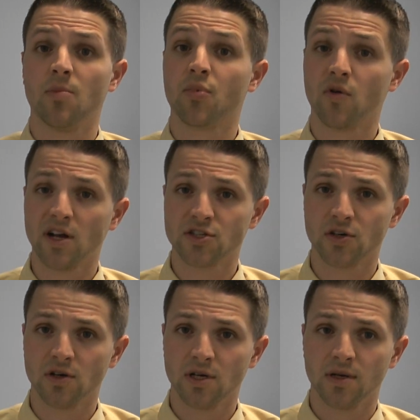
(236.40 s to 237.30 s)

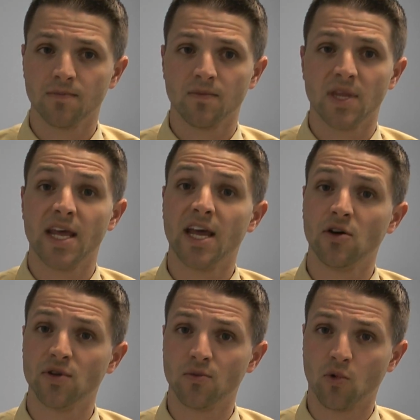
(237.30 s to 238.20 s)
pressure
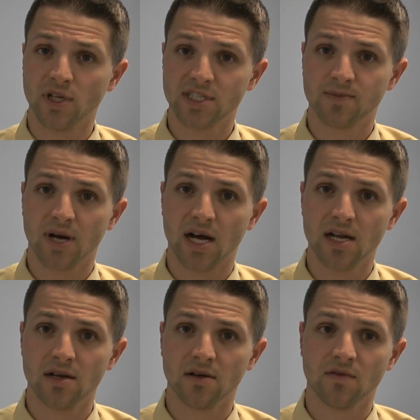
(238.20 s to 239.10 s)
held in one
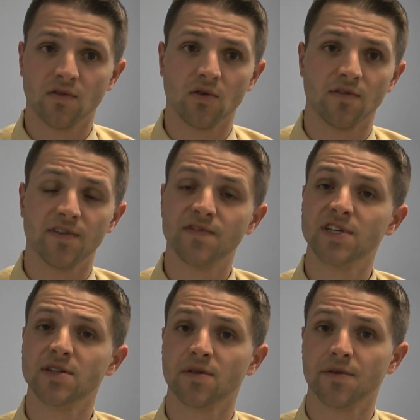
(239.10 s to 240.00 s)
spot for
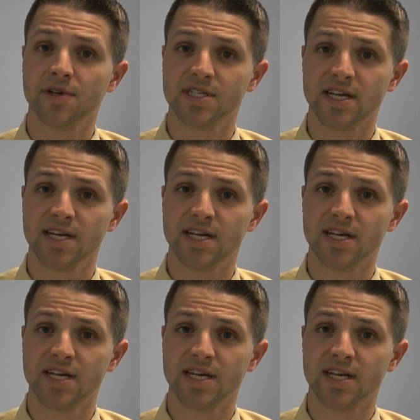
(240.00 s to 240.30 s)
15 to 30